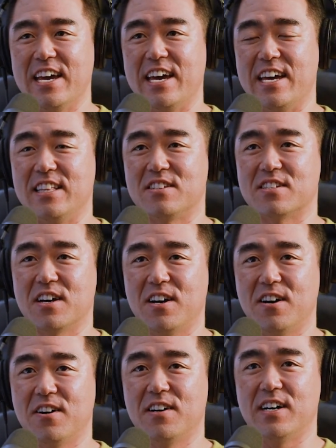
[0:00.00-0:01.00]
And
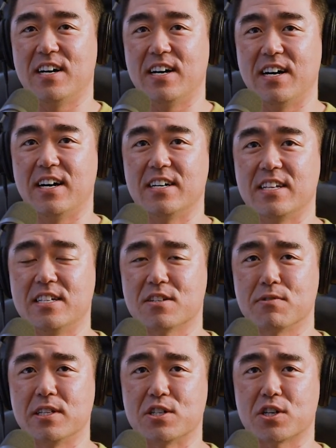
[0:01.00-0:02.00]
so uh, he's a
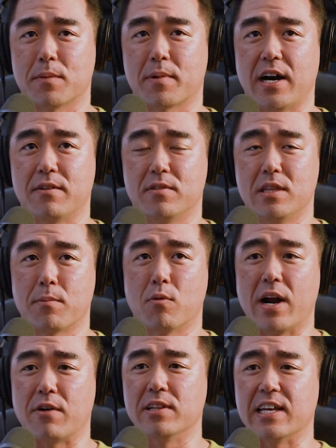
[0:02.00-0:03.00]
really sharp guy. Number
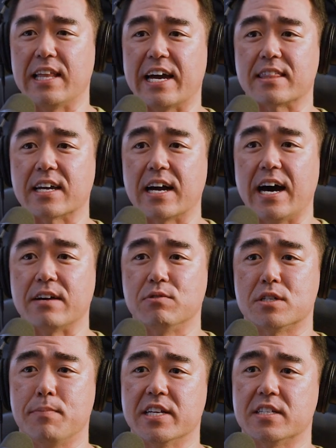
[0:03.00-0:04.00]
one, I really like the guy,
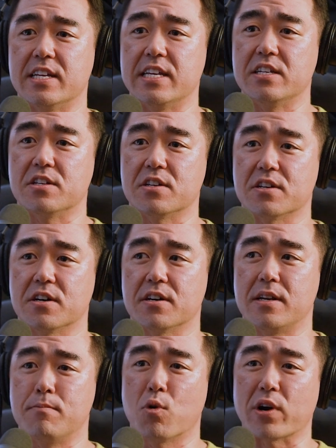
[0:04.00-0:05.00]
which makes it easier
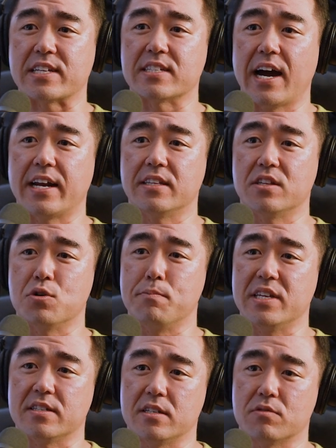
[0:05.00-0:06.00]
and more exciting to do
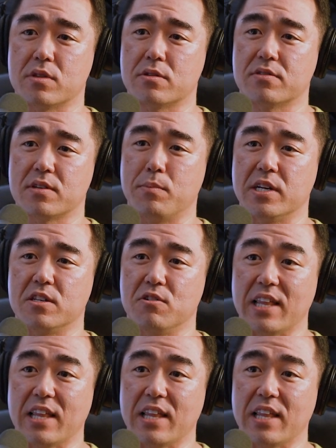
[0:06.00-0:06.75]
business with someone you